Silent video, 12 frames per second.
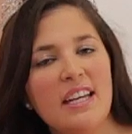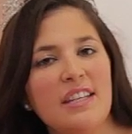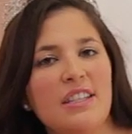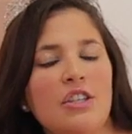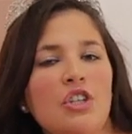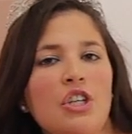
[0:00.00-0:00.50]
In
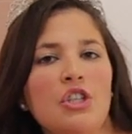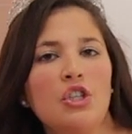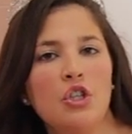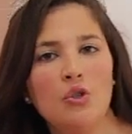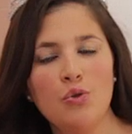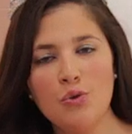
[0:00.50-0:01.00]
addition
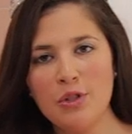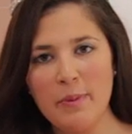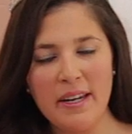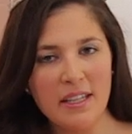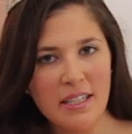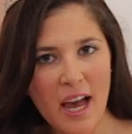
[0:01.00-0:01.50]
to
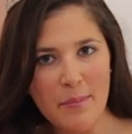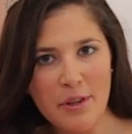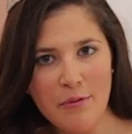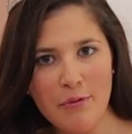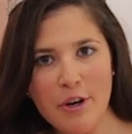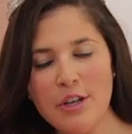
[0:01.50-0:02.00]
spending time
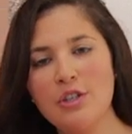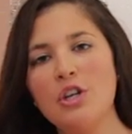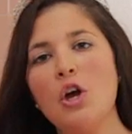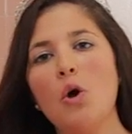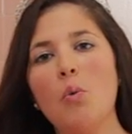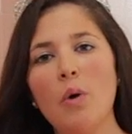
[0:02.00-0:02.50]
in the
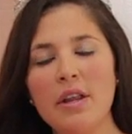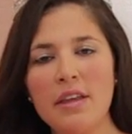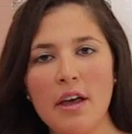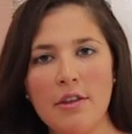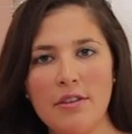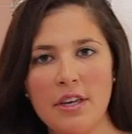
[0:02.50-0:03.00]
fridge, one of
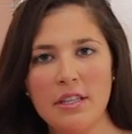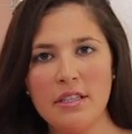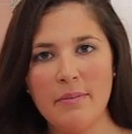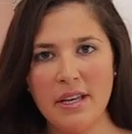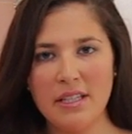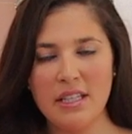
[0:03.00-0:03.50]
the other things
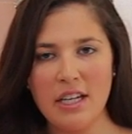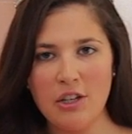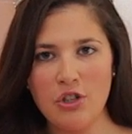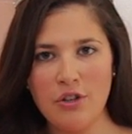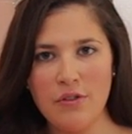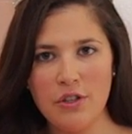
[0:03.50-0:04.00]
that makes the
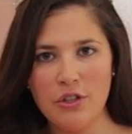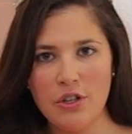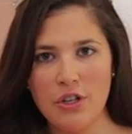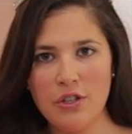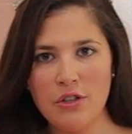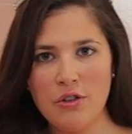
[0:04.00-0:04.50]
texture of these
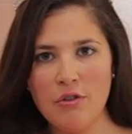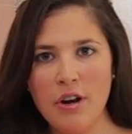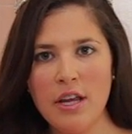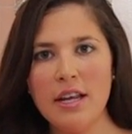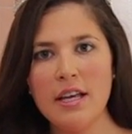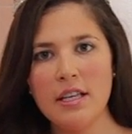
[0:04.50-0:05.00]
cookies so
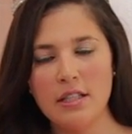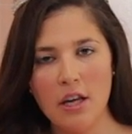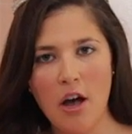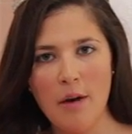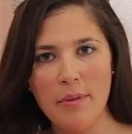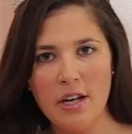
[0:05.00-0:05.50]
great is
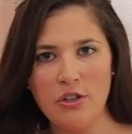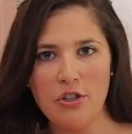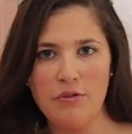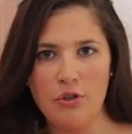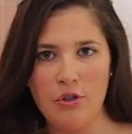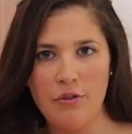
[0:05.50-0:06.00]
the
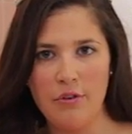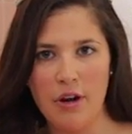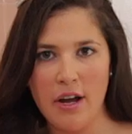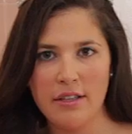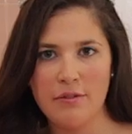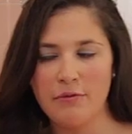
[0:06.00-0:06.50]
combination of two
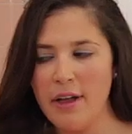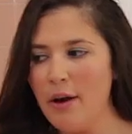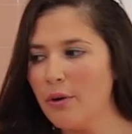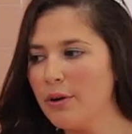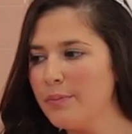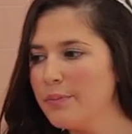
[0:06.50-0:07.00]
different kinds of
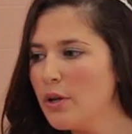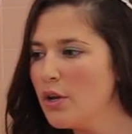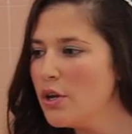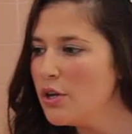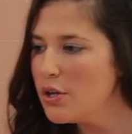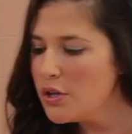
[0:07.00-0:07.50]
flour.
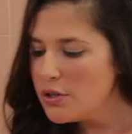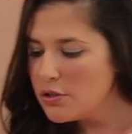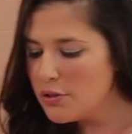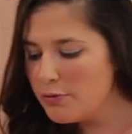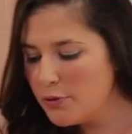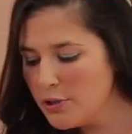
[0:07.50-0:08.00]

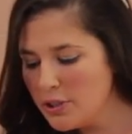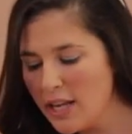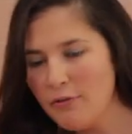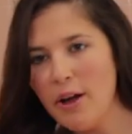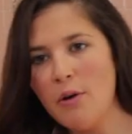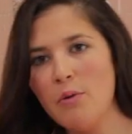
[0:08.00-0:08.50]
So the
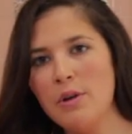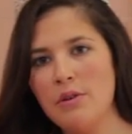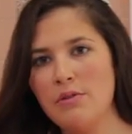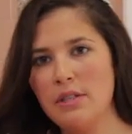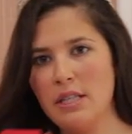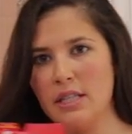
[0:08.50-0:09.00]
first flour we
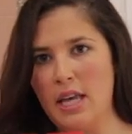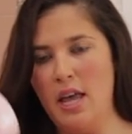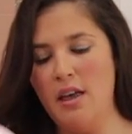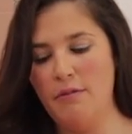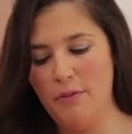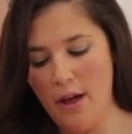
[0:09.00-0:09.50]
use is
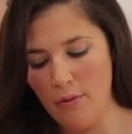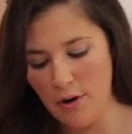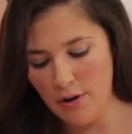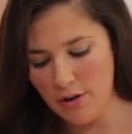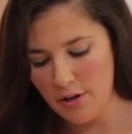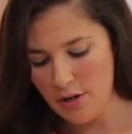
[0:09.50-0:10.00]
cake flour.